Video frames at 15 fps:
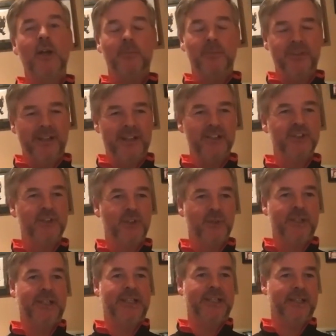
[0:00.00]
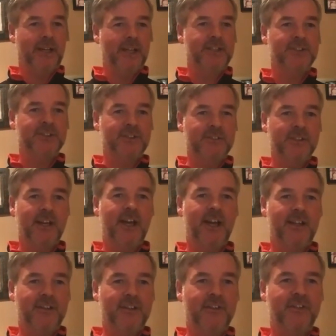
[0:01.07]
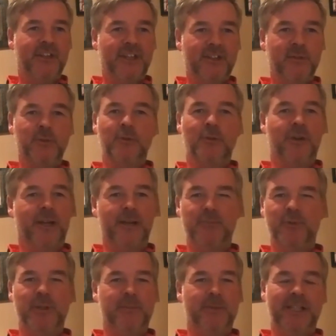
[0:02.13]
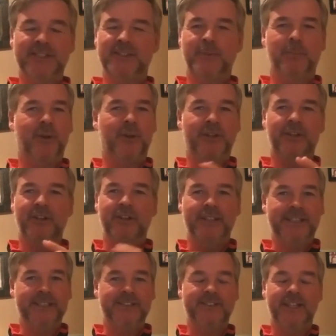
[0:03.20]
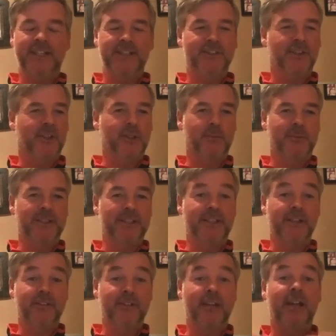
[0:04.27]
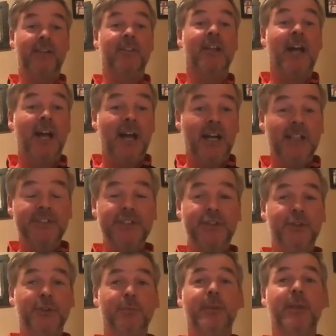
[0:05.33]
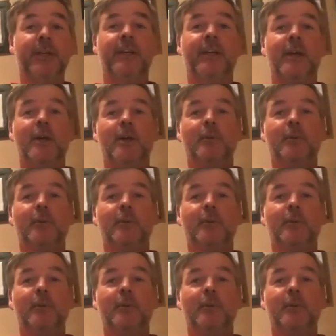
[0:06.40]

But then I saw Eddie in action, and you think, you know what, I'm only messing about here. He's on a completely different level, as he should be.